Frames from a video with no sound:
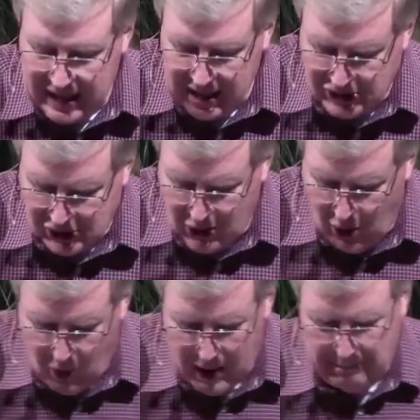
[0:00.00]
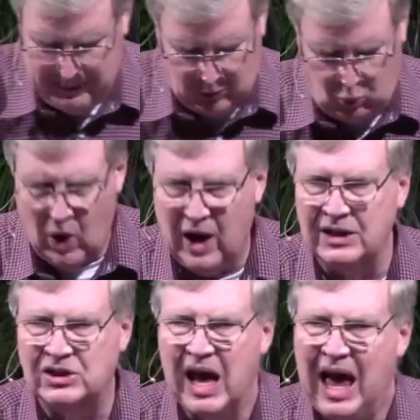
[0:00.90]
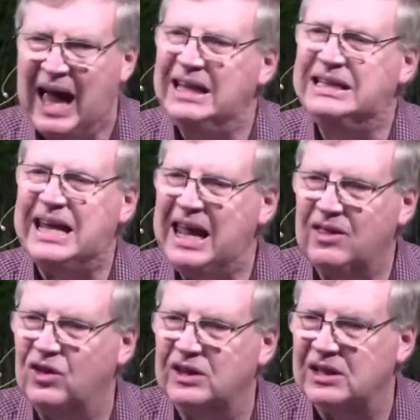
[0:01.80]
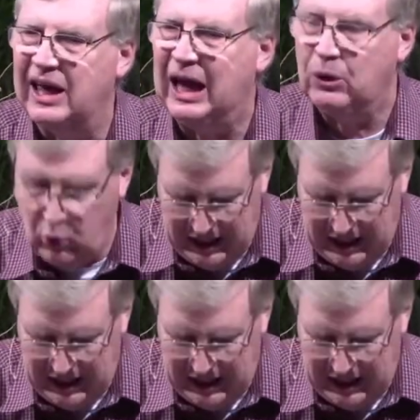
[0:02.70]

us go up at once and take this land. We